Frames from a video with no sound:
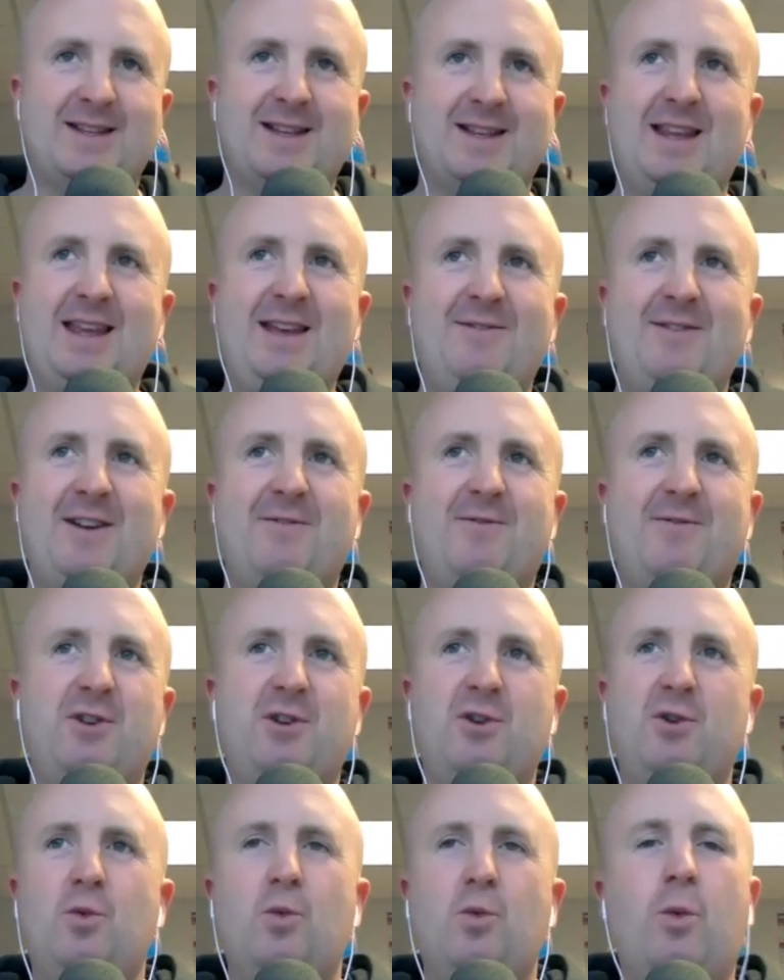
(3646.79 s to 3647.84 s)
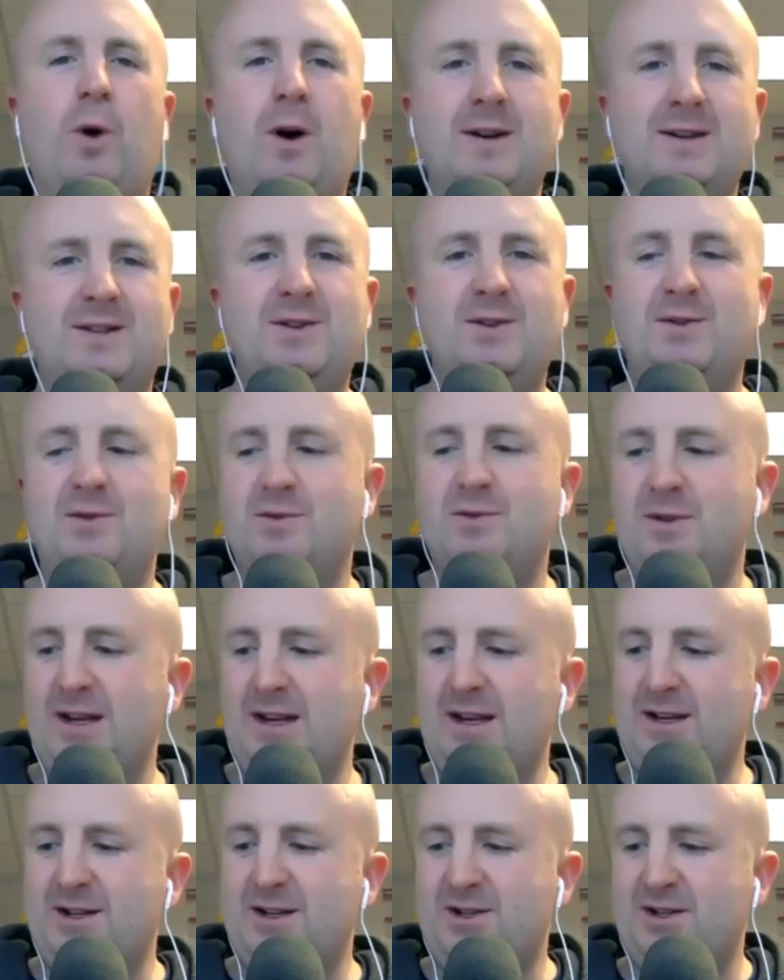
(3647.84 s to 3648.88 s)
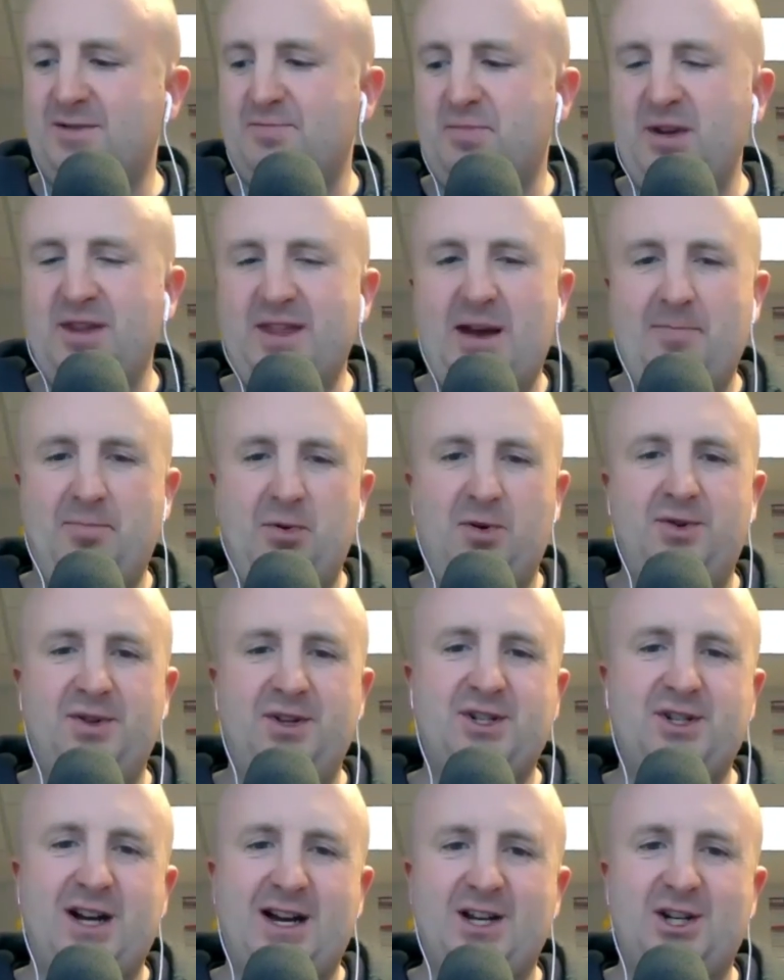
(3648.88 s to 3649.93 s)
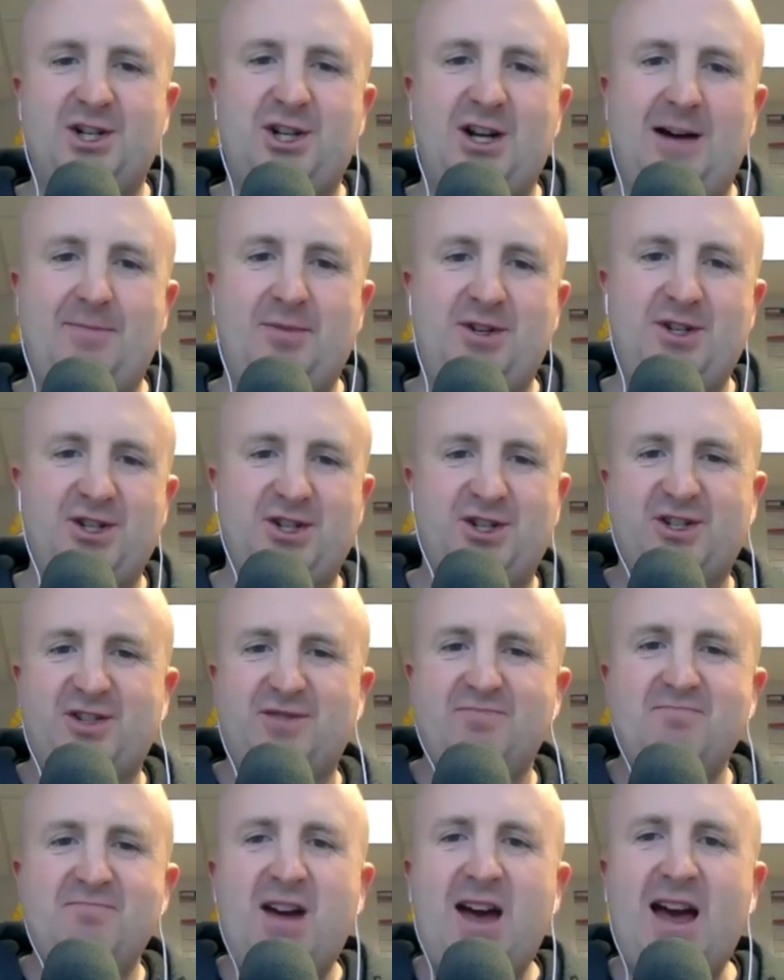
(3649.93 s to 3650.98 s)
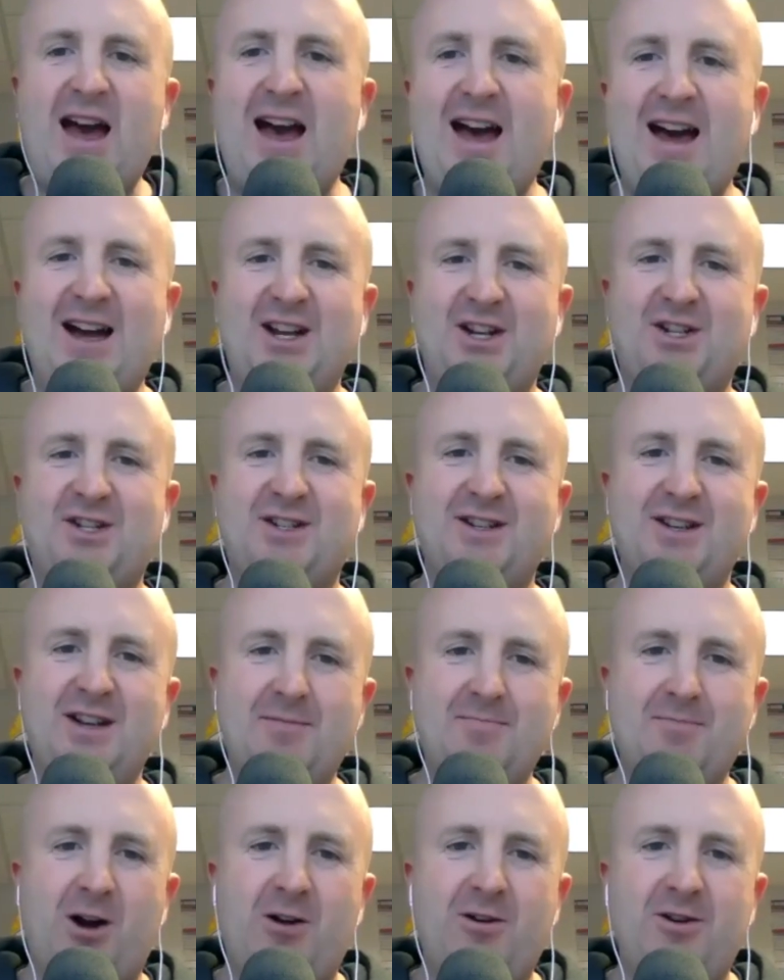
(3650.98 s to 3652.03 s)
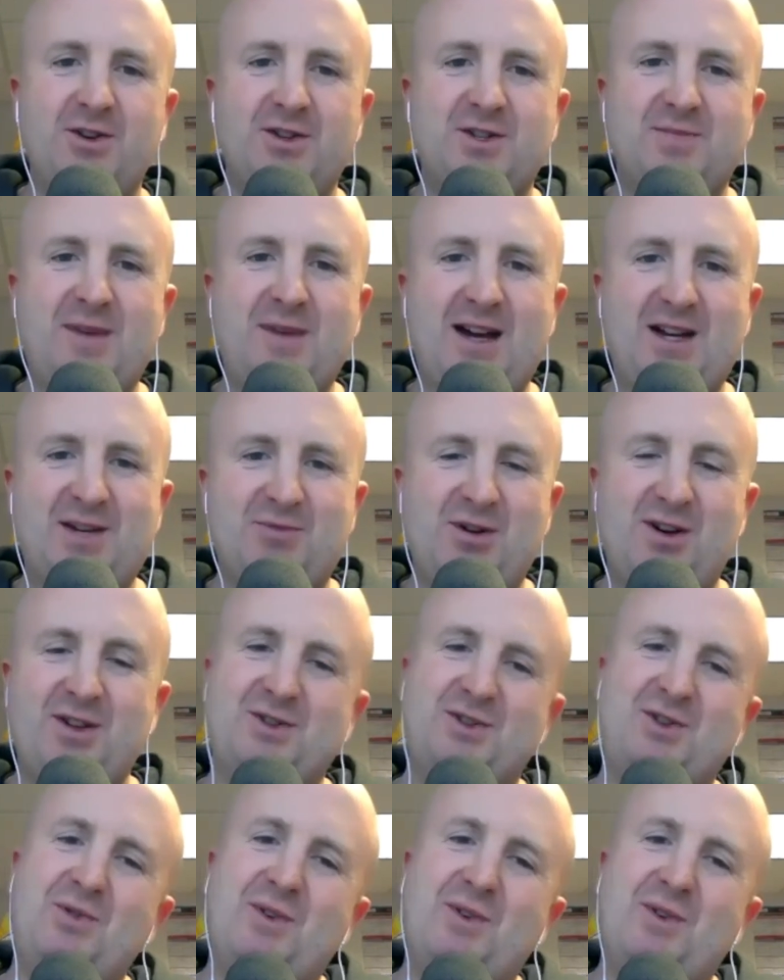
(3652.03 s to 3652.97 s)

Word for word: And even if you want to just be that bull in the china shop and just smash Mario Smash Brothers, you